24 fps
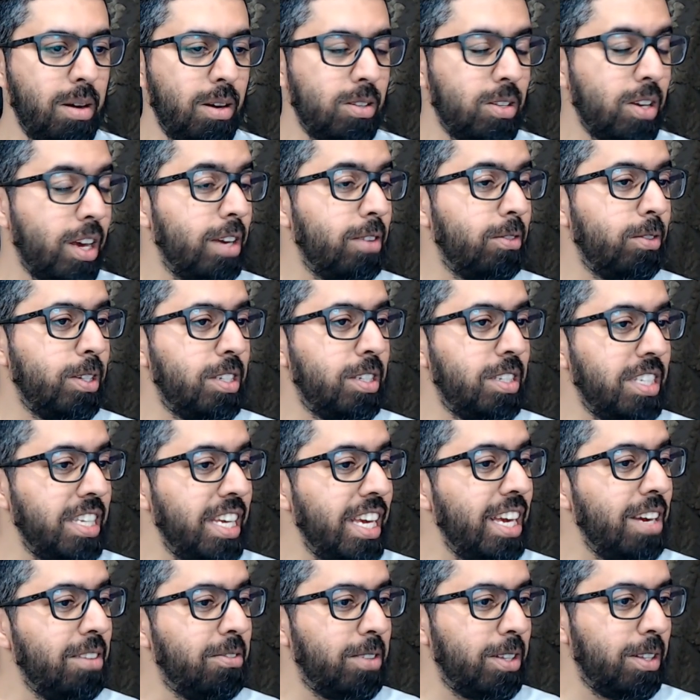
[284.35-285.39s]
oh, sorry, who is
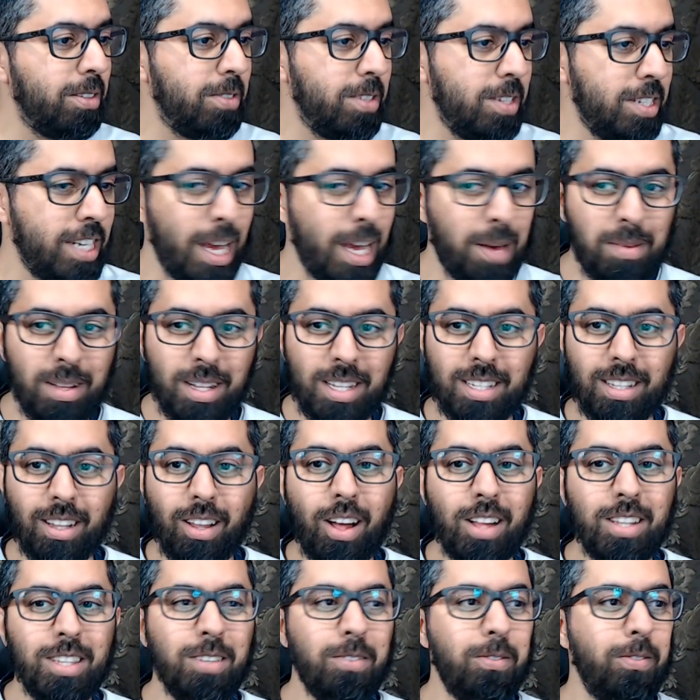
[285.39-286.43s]
seeing for the first time, and there's
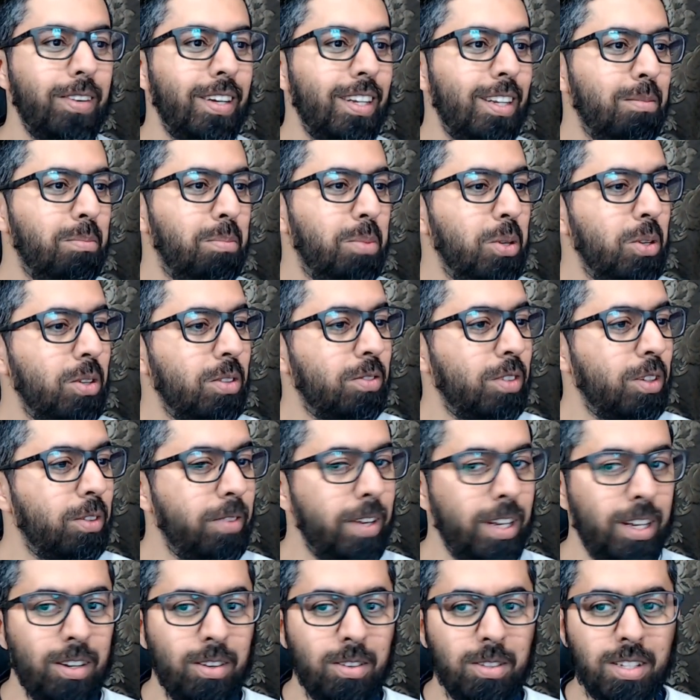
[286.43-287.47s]
lots of really beautiful
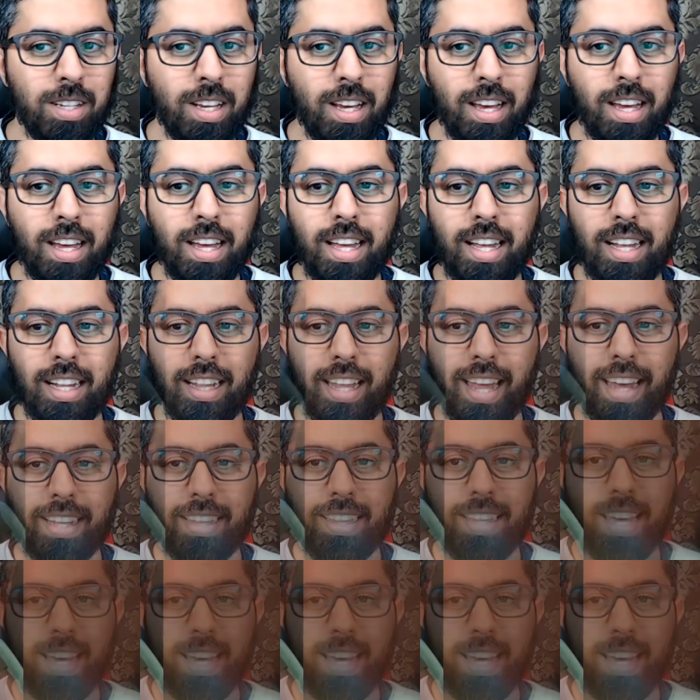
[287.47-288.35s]
videos like